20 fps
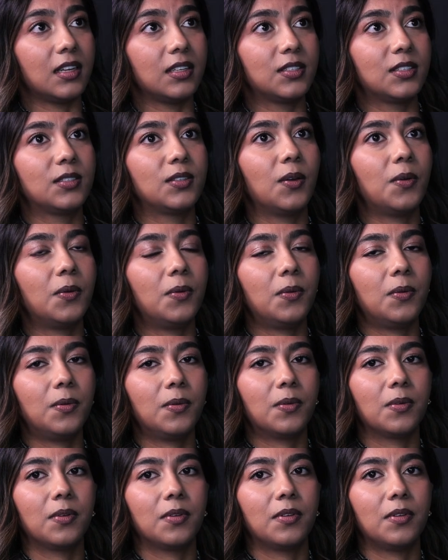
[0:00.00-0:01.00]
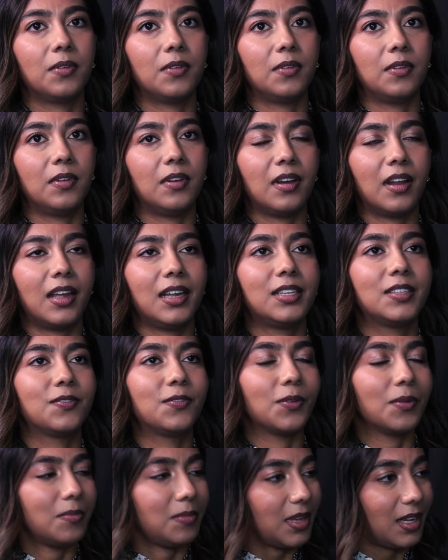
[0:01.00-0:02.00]
so nice
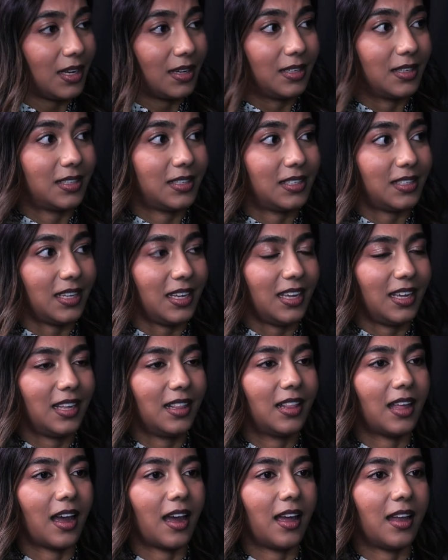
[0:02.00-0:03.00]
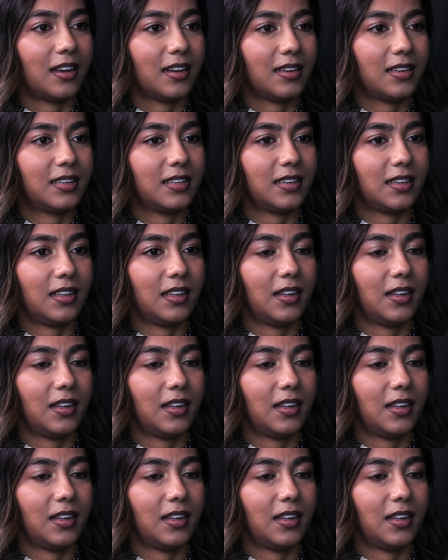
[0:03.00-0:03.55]
for me to see that,